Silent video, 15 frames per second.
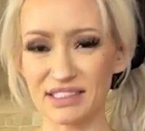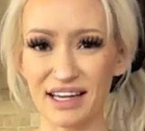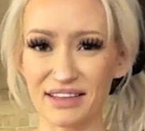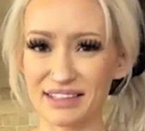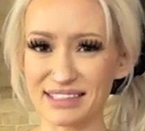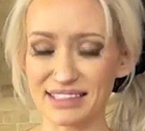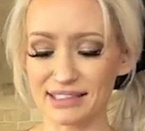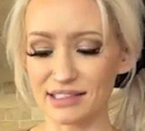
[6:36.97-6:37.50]
See,
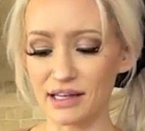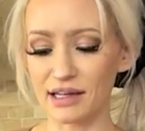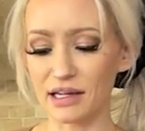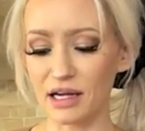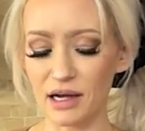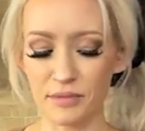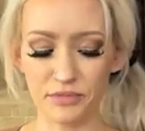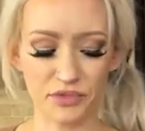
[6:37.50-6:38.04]
yeah, this is
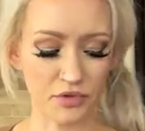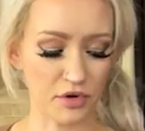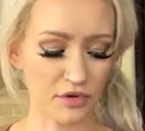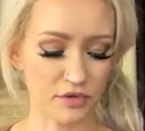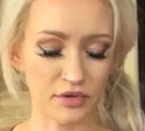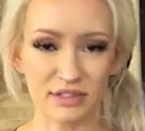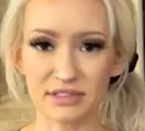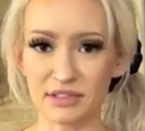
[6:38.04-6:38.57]
like, I'm
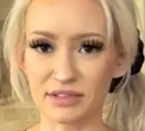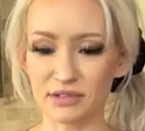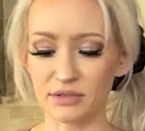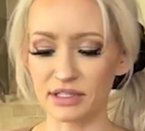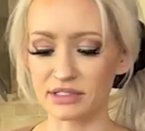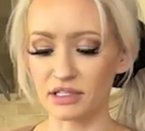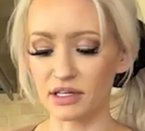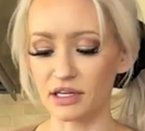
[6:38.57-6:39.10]
throwing the rest of this
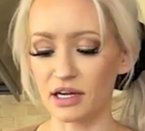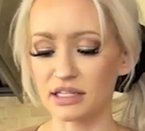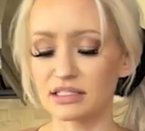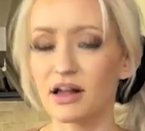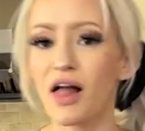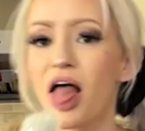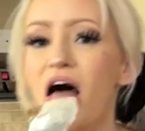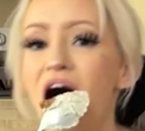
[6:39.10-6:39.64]
away, sorry
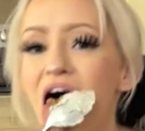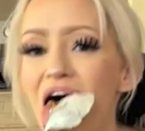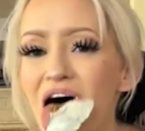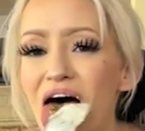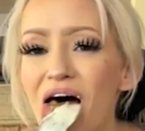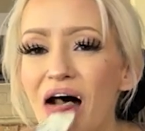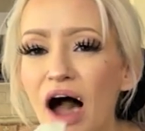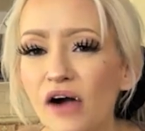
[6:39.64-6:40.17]
guys.
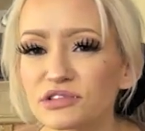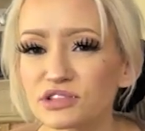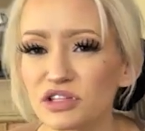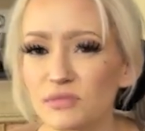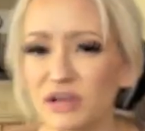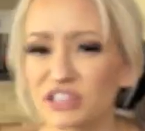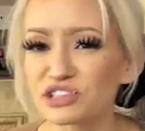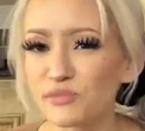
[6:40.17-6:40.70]
I was
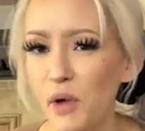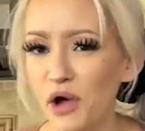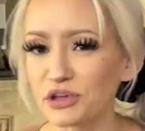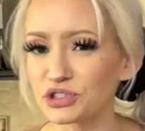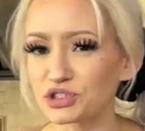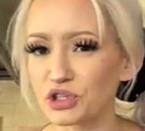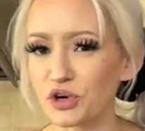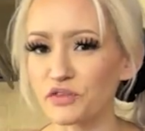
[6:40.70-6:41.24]
gonna make
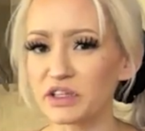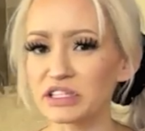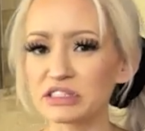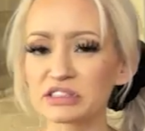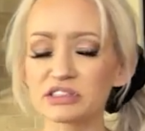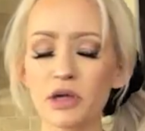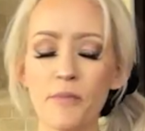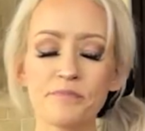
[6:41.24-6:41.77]
smaller
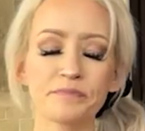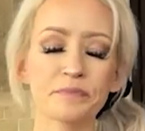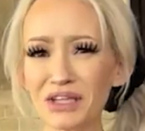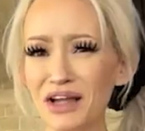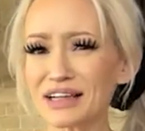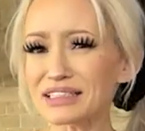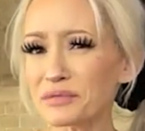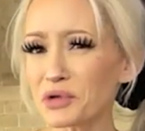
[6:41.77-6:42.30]
servings,
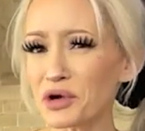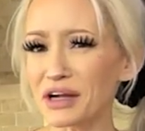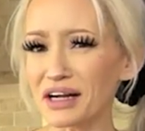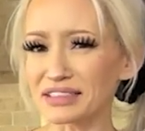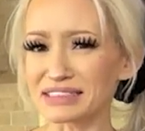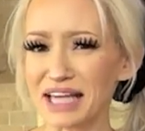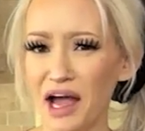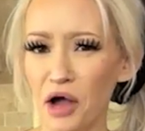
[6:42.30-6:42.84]
cause I'm going
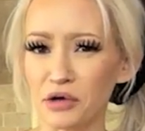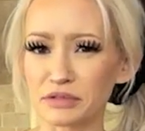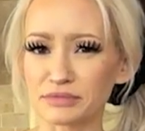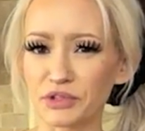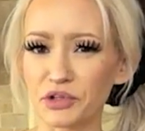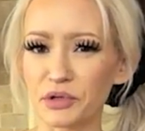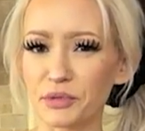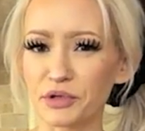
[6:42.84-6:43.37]
out of
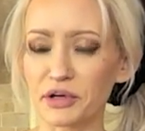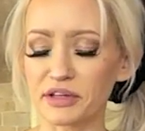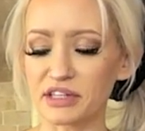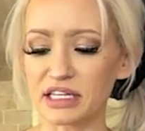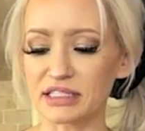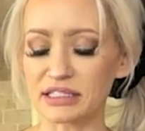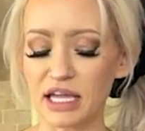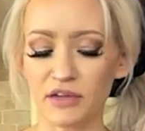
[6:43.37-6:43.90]
town, you know what I mean, or
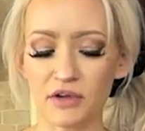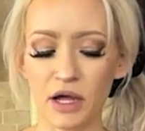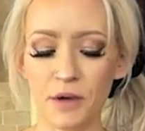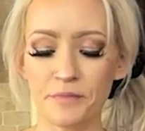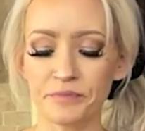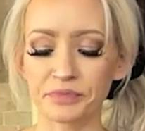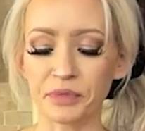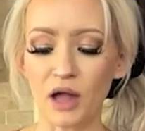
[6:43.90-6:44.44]
like save
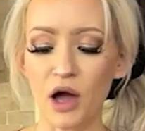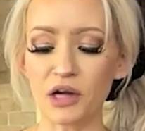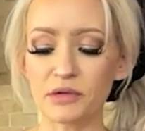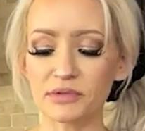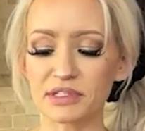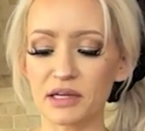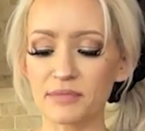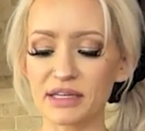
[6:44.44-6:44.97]
it.
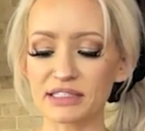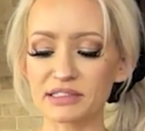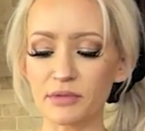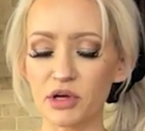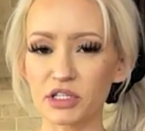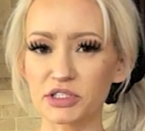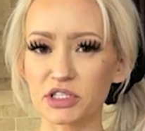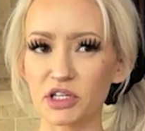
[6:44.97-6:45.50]
I was gonna make
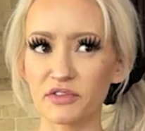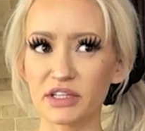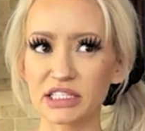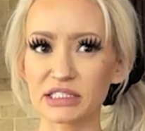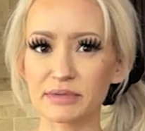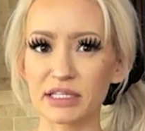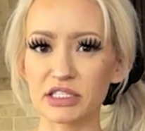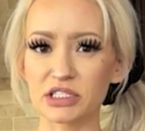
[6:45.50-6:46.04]
smaller
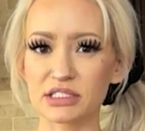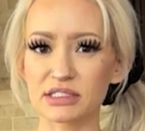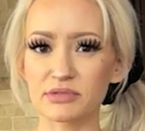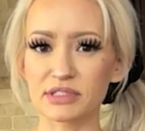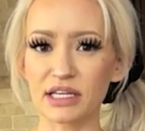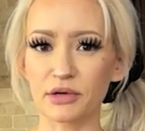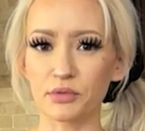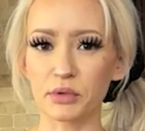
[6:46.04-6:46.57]
servings, but it
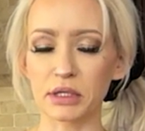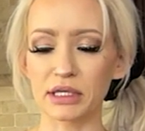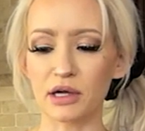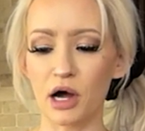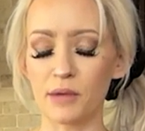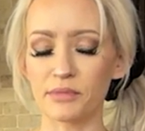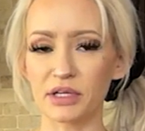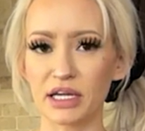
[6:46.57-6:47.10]
was like really
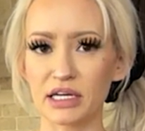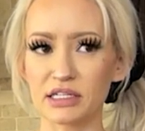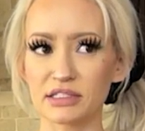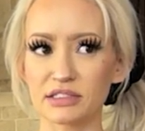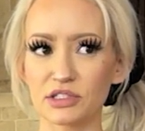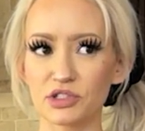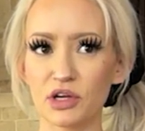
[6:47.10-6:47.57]
complicated.